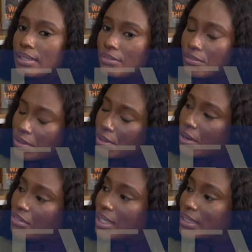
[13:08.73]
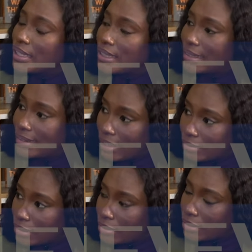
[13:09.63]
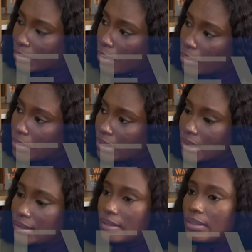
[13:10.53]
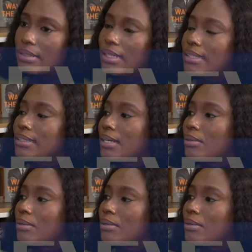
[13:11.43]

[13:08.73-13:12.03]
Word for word: the federal government has announced to the public that